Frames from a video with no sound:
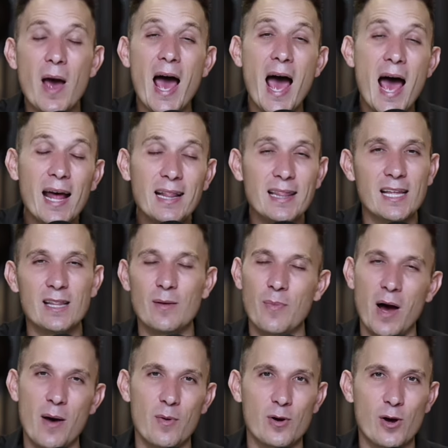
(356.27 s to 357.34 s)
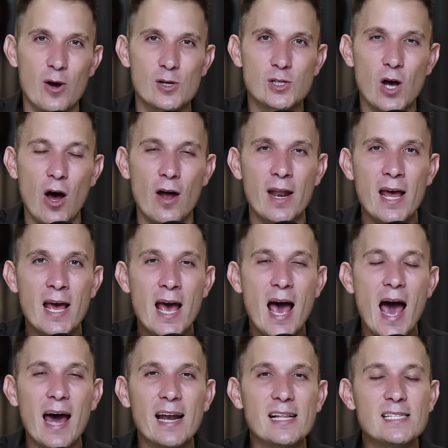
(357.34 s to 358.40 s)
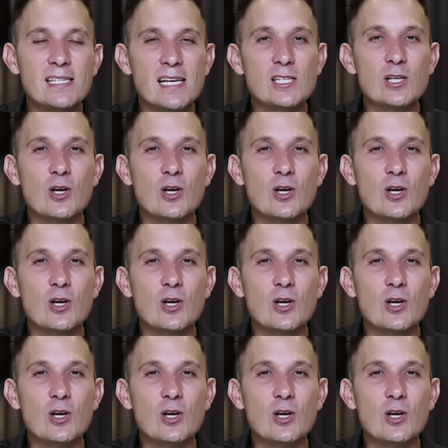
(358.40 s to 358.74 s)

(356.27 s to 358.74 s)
And then the Bible goes on and it says,